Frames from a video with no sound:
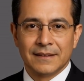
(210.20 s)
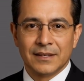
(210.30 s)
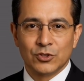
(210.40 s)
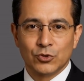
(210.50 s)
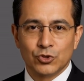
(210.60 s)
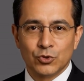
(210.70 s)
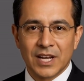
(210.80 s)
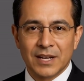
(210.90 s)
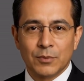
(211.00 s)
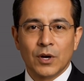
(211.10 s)
You do
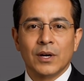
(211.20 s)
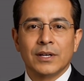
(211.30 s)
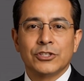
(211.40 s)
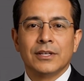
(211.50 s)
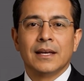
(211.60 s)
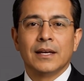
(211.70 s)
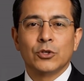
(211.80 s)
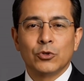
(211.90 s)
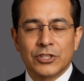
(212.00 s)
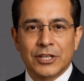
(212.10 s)
not pause,
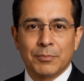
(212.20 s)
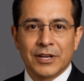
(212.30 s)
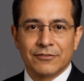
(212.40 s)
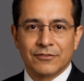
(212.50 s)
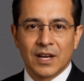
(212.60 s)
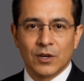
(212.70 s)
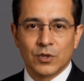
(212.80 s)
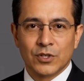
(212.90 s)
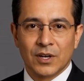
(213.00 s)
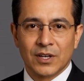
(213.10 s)
you simply follow
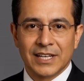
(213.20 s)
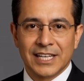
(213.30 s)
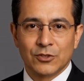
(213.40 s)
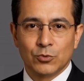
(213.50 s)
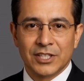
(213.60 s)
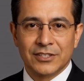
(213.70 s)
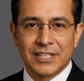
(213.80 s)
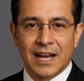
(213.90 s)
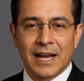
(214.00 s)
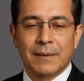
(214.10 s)
along in real
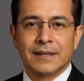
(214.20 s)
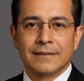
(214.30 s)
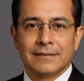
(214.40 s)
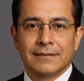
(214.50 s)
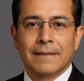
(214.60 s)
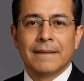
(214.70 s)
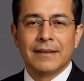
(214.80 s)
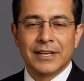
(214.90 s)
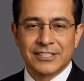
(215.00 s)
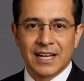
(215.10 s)
time.
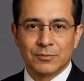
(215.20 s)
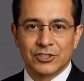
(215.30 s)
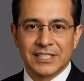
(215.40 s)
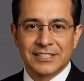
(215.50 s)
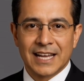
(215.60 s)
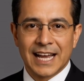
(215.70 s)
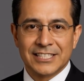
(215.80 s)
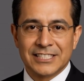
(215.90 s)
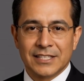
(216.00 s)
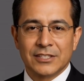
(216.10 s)
This option is
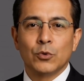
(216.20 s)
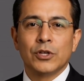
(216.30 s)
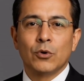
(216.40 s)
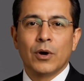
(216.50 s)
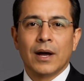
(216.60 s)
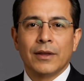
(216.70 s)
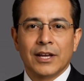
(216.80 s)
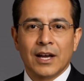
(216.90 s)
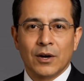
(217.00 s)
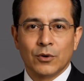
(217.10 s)
excellent when you are on the
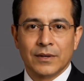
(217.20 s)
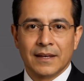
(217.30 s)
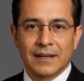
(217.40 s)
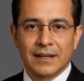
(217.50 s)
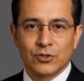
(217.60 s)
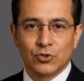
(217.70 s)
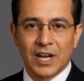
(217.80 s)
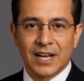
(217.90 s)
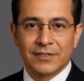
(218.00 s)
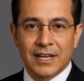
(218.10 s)
go,
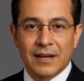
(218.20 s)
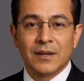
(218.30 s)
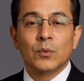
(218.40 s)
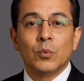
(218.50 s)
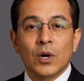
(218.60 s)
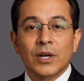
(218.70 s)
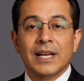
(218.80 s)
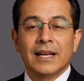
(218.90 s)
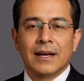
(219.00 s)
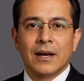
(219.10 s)
driving,
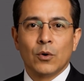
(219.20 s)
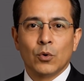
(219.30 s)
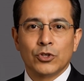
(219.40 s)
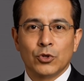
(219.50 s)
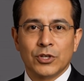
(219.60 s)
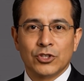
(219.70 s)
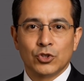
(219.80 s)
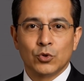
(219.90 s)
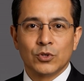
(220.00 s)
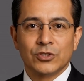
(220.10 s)
walking, or doing
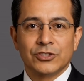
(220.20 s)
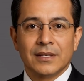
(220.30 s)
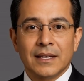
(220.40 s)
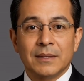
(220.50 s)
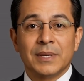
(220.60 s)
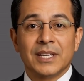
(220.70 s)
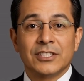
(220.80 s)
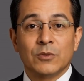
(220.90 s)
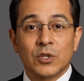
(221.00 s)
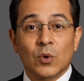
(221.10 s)
chores, because
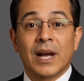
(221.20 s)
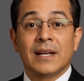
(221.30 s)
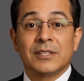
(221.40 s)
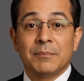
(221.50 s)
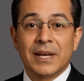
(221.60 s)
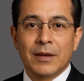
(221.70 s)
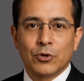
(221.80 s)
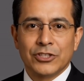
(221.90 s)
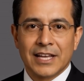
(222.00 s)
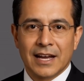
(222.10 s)
it requires
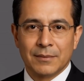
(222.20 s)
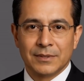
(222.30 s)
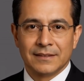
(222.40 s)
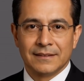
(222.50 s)
minimal setup.